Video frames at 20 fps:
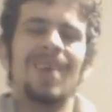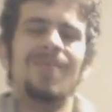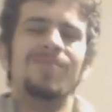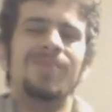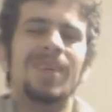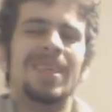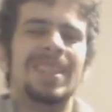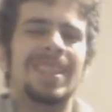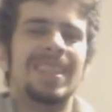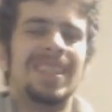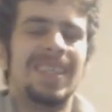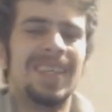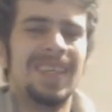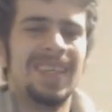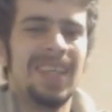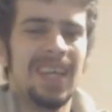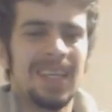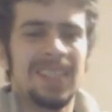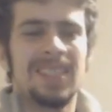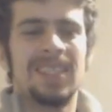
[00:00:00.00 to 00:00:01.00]
But
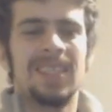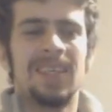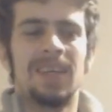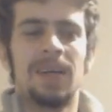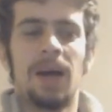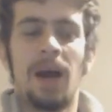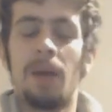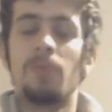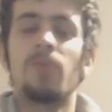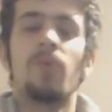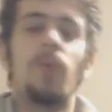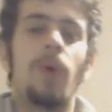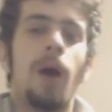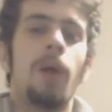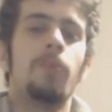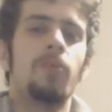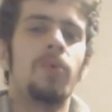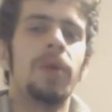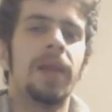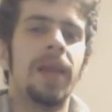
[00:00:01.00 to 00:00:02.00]
yes,
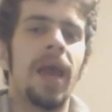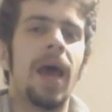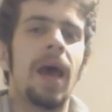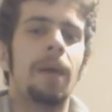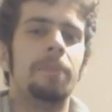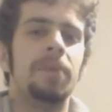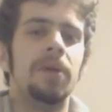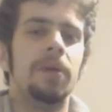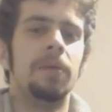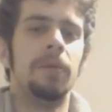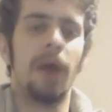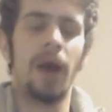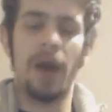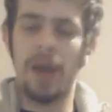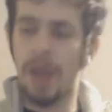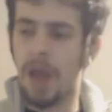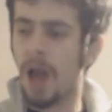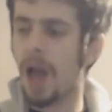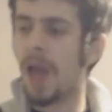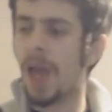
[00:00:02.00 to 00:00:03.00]
I'm really happy.
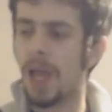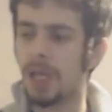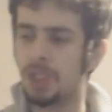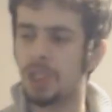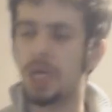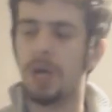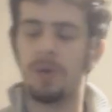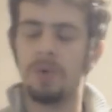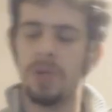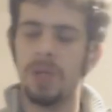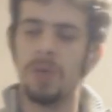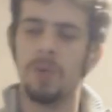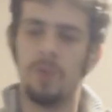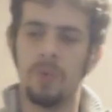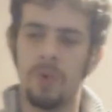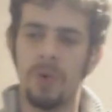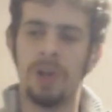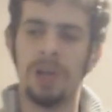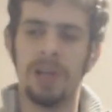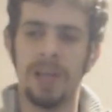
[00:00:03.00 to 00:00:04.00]
I generally
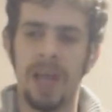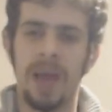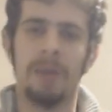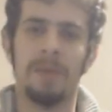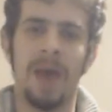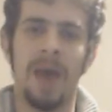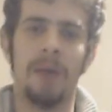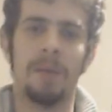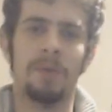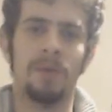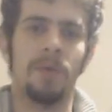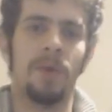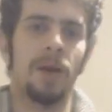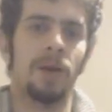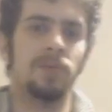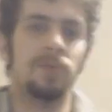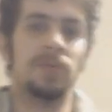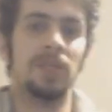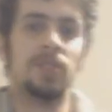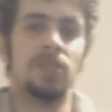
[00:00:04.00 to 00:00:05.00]
really am happy
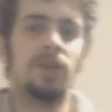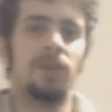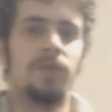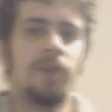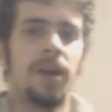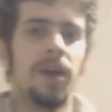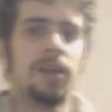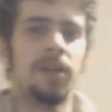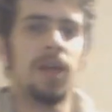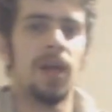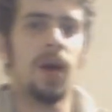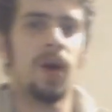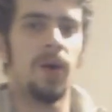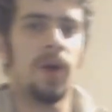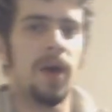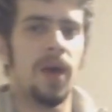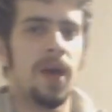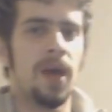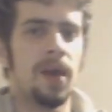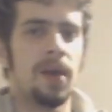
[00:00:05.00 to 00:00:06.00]
about myself right
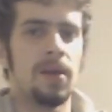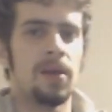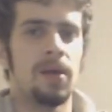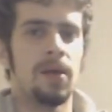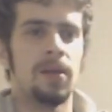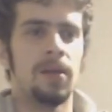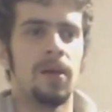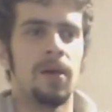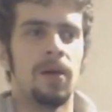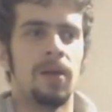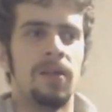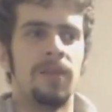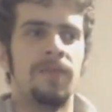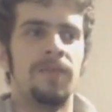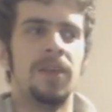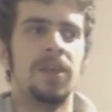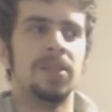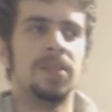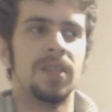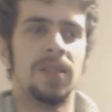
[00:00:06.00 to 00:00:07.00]
now, and the
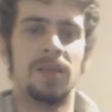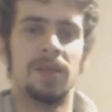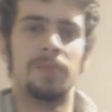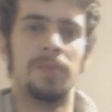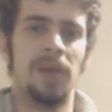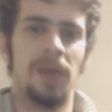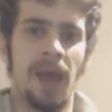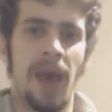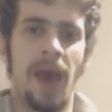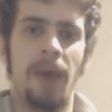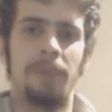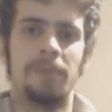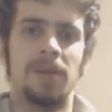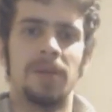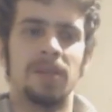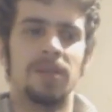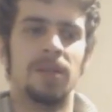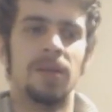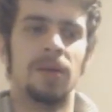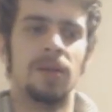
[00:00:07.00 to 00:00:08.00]
things that have been
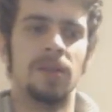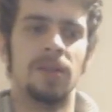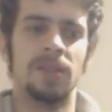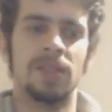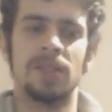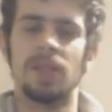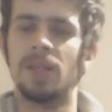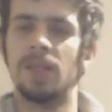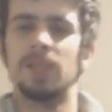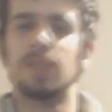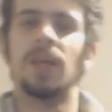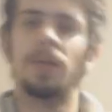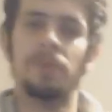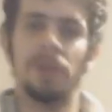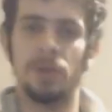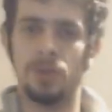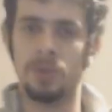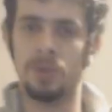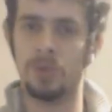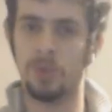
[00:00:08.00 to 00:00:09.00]
happening, the studies I've
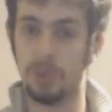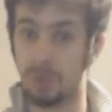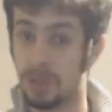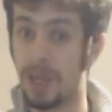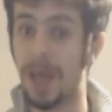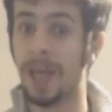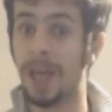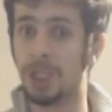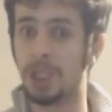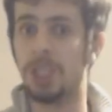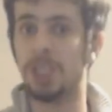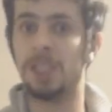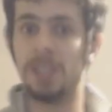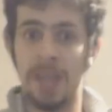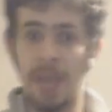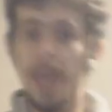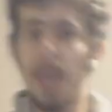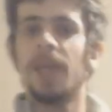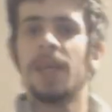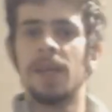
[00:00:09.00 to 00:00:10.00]
been actually
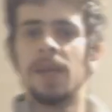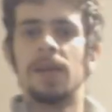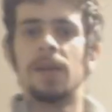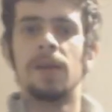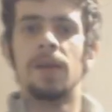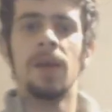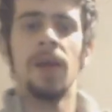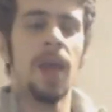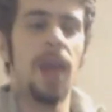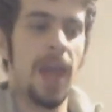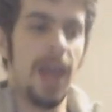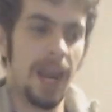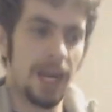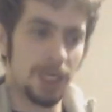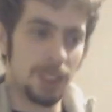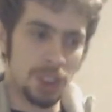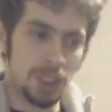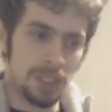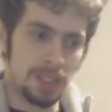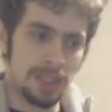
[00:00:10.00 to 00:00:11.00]
taking, and
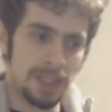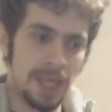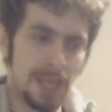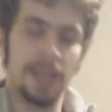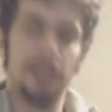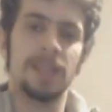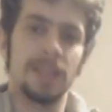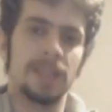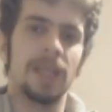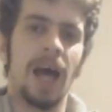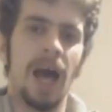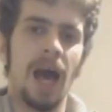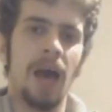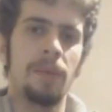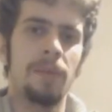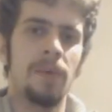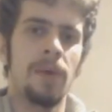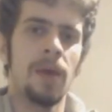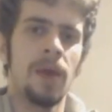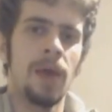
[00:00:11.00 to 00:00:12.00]
actually taking the
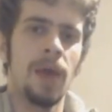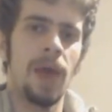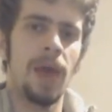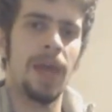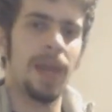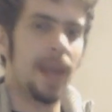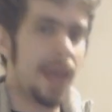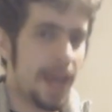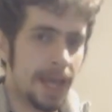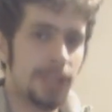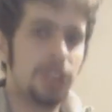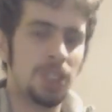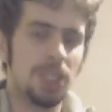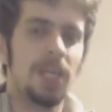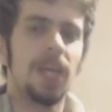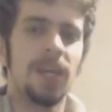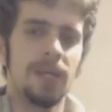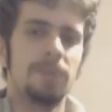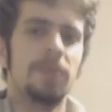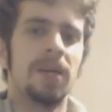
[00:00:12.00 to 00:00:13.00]
time and
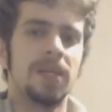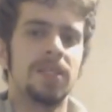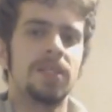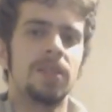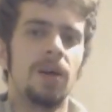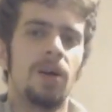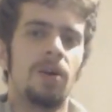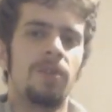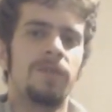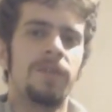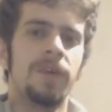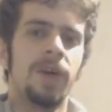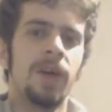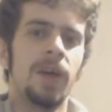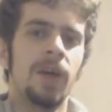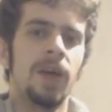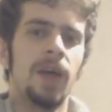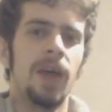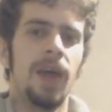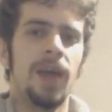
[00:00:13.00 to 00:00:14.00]
educate myself,
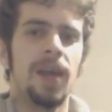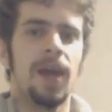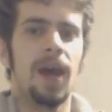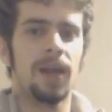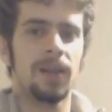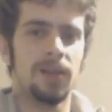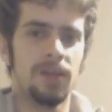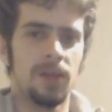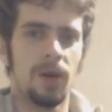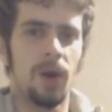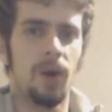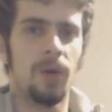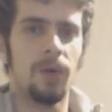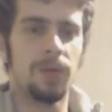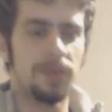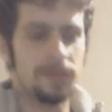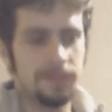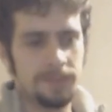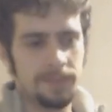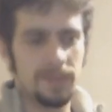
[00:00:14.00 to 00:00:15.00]
and not, you
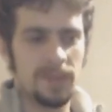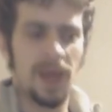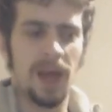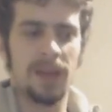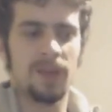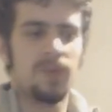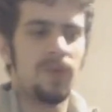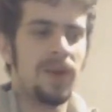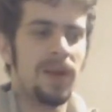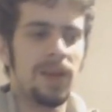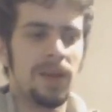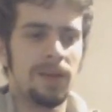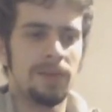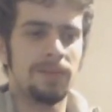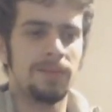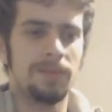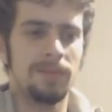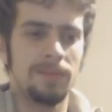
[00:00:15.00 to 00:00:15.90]
know, not really